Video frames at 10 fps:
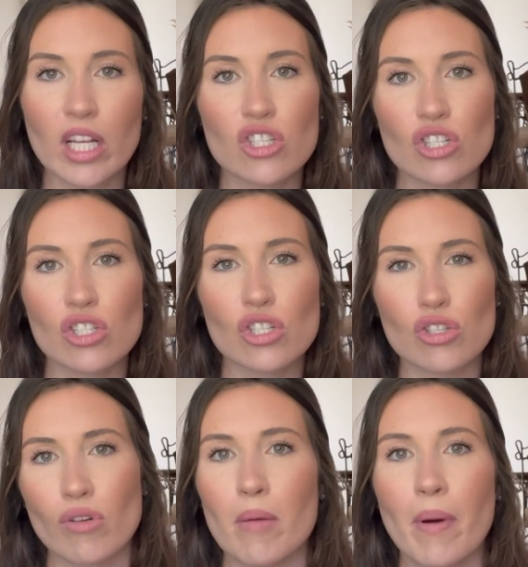It's just a
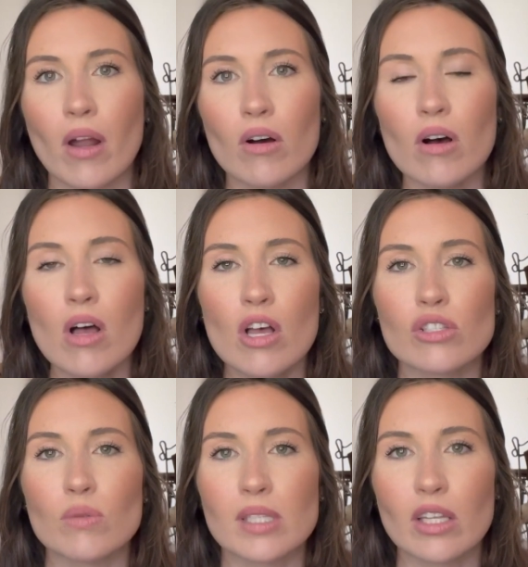straight bottle,
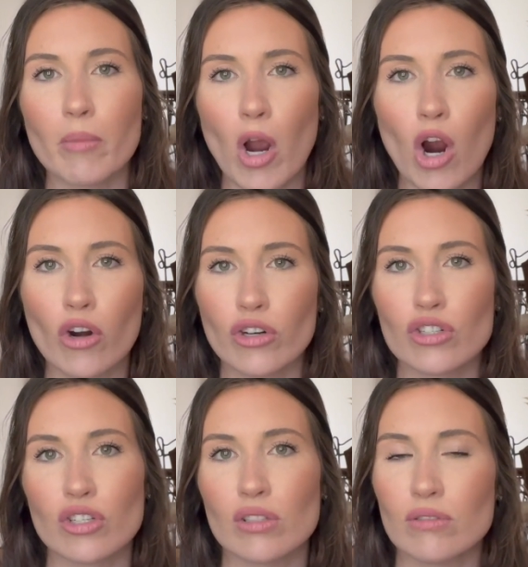so it's a little bit harder
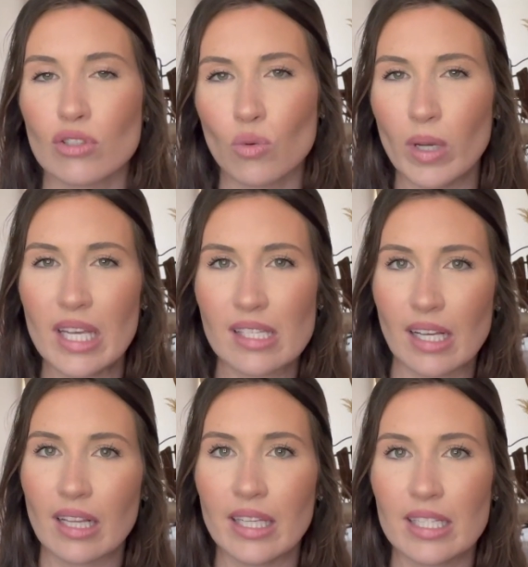to squeeze
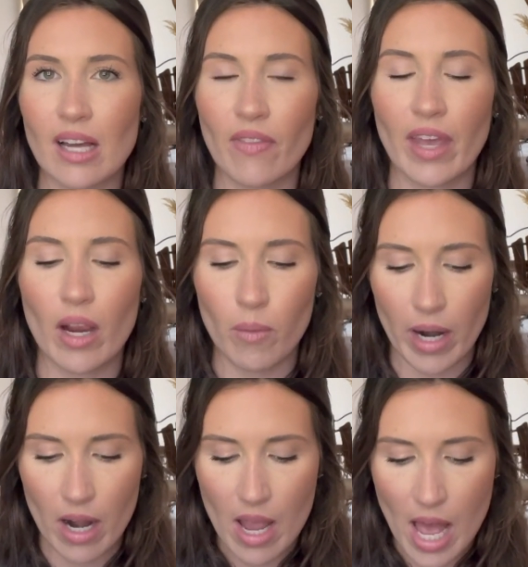and clean down there,
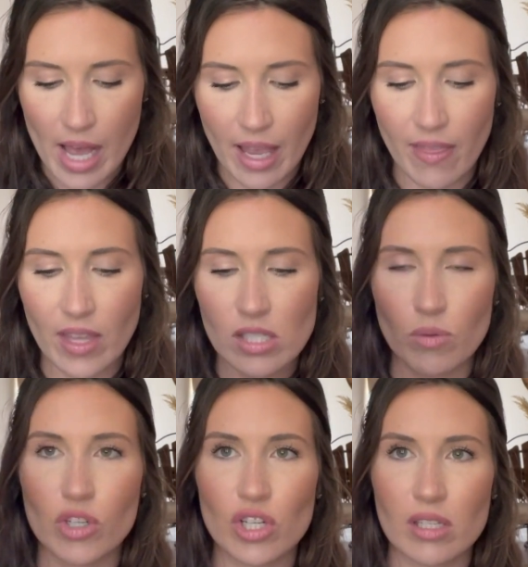where again, this
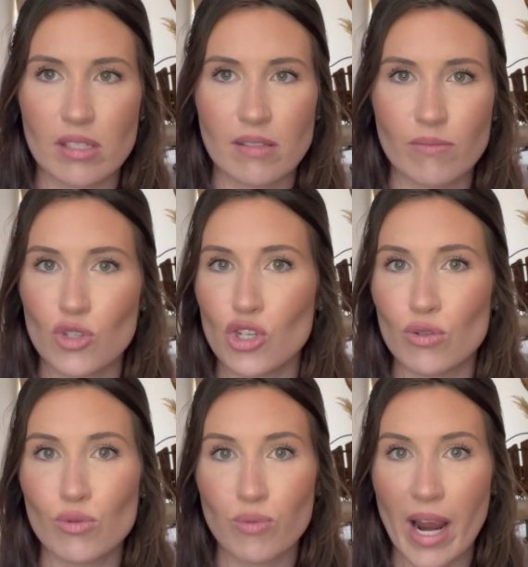one just
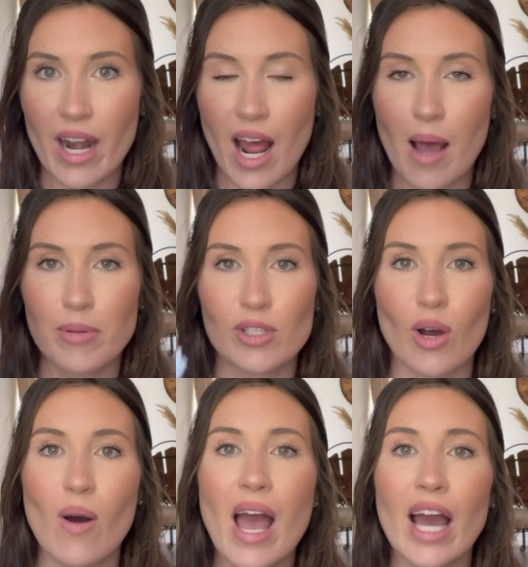shoots right up.
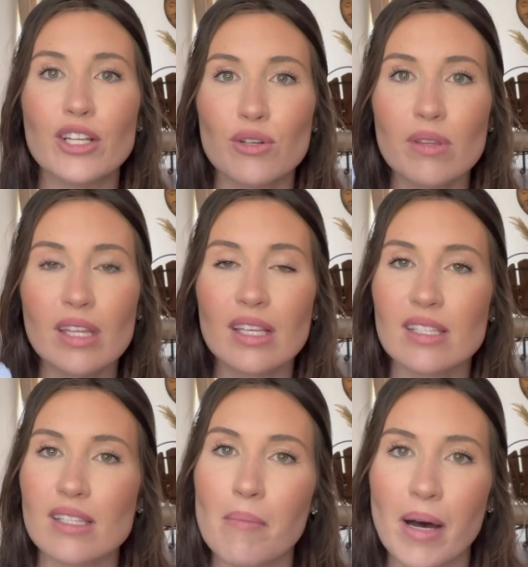So I do think this
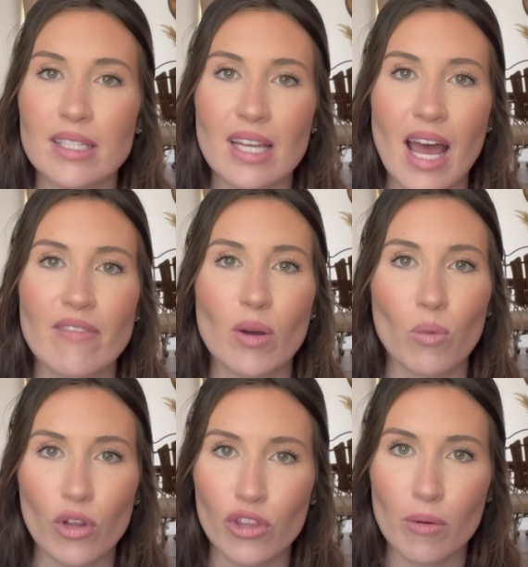is a must-have and
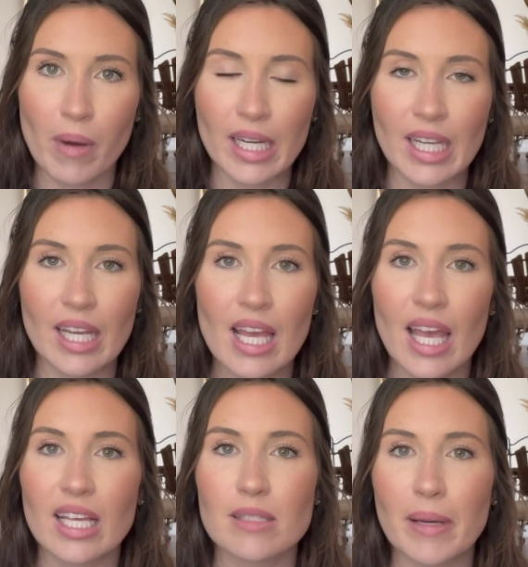worth your money,
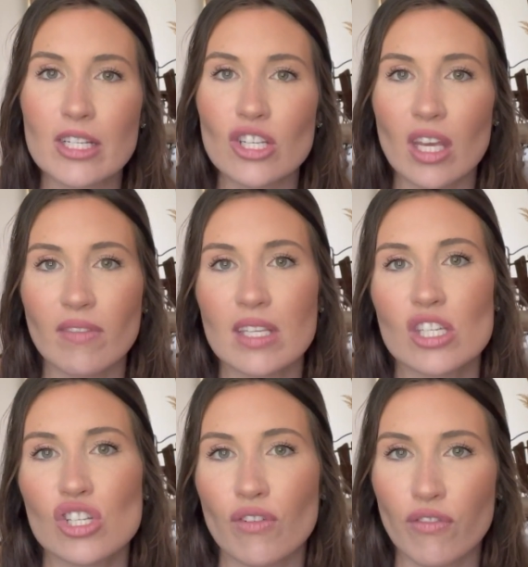especially if this
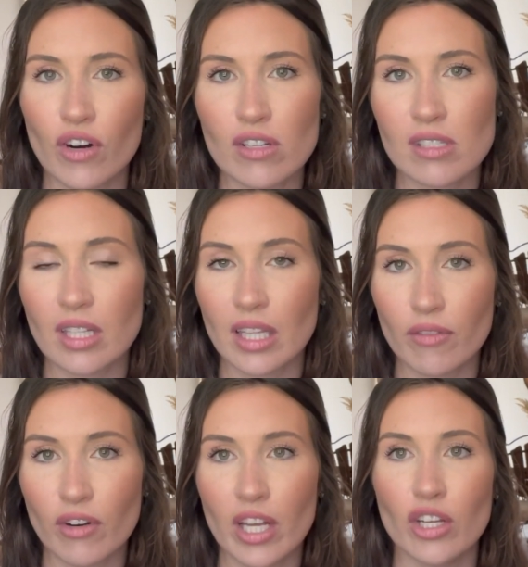is your first
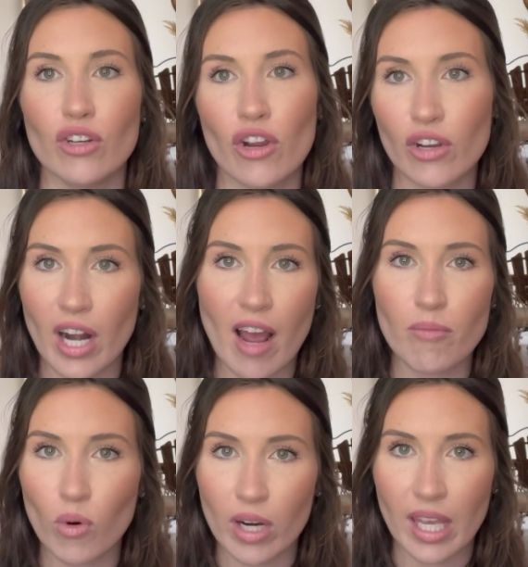delivery and you know you're gonna have
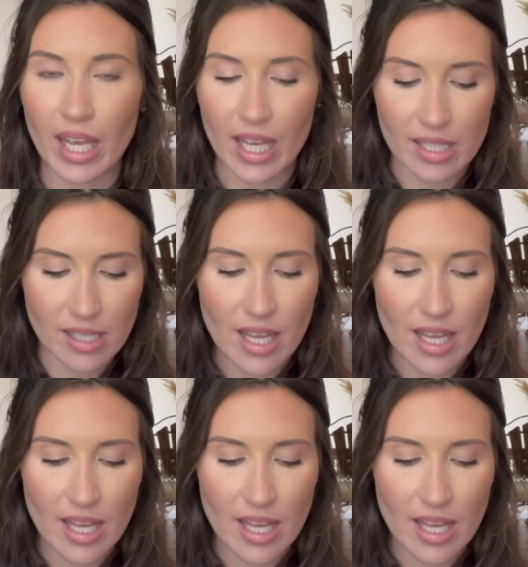more kids.